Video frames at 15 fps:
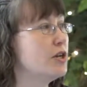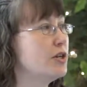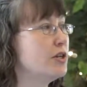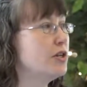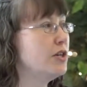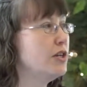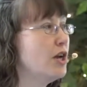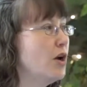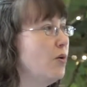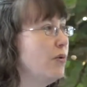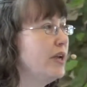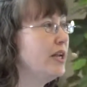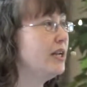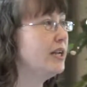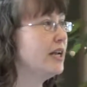
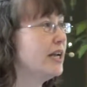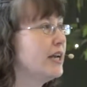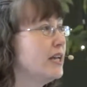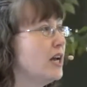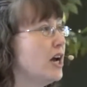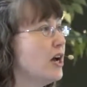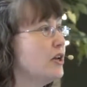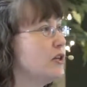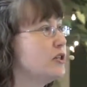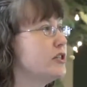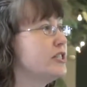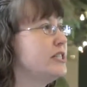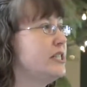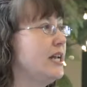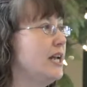Knowing and
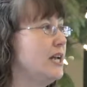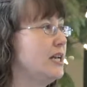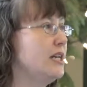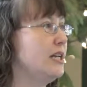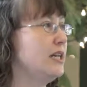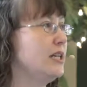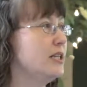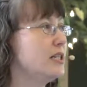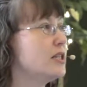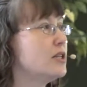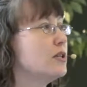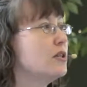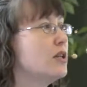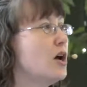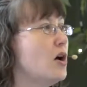understanding the
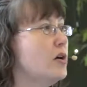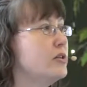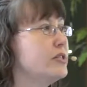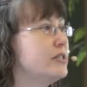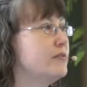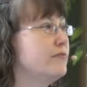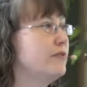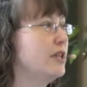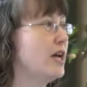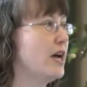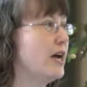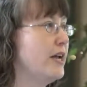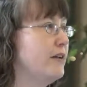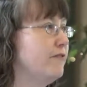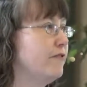laws of
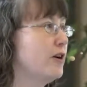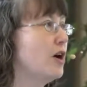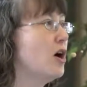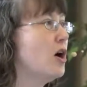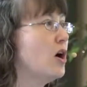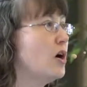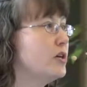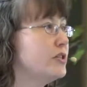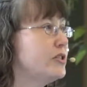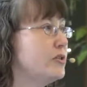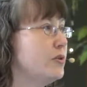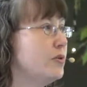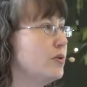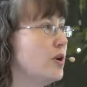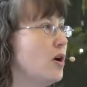life,
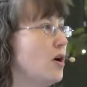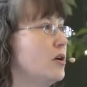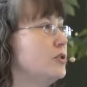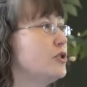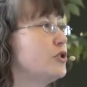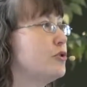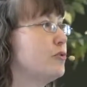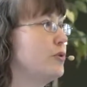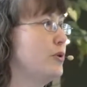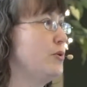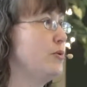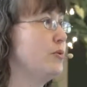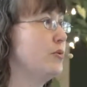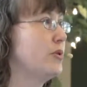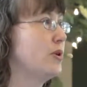also called
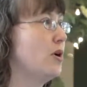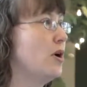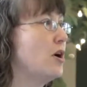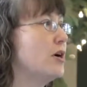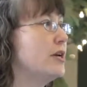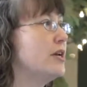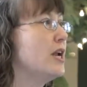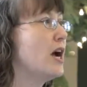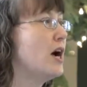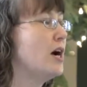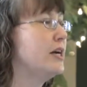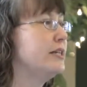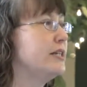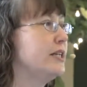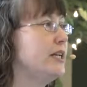truth, are
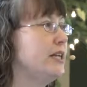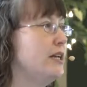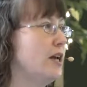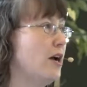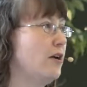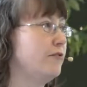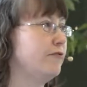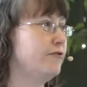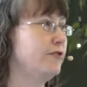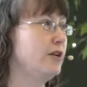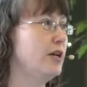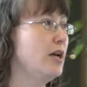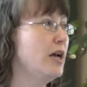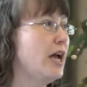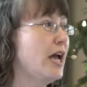not enough.
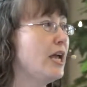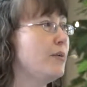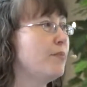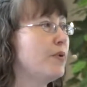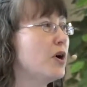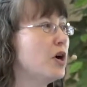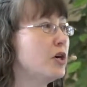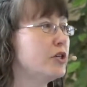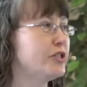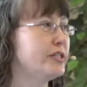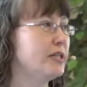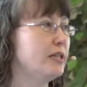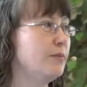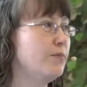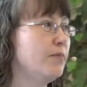A
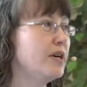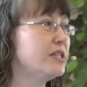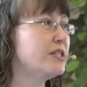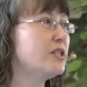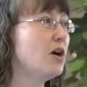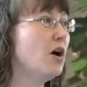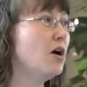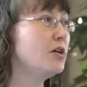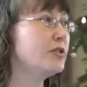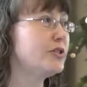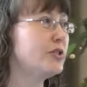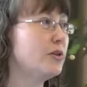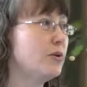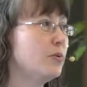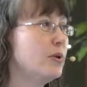person must
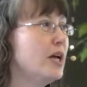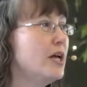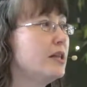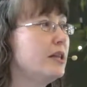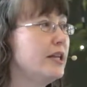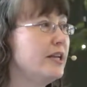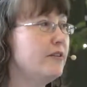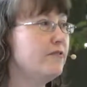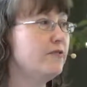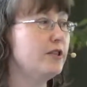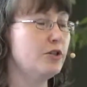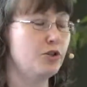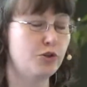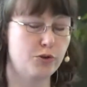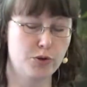live
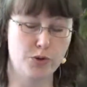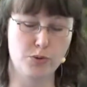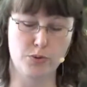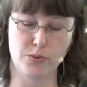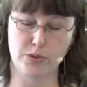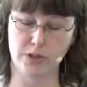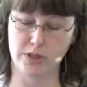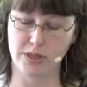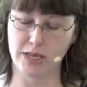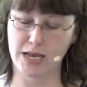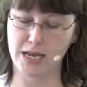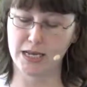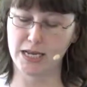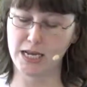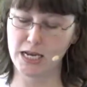the truth
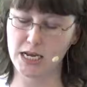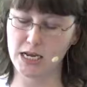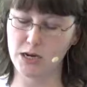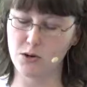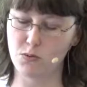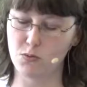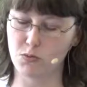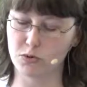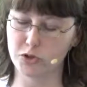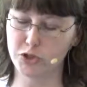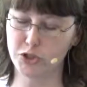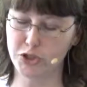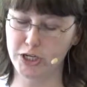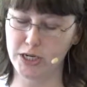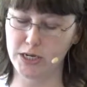that he or
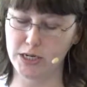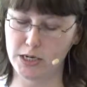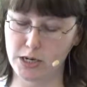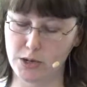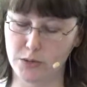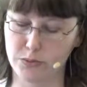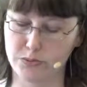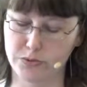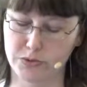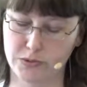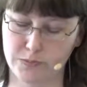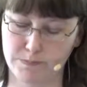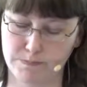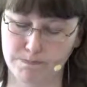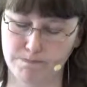she knows.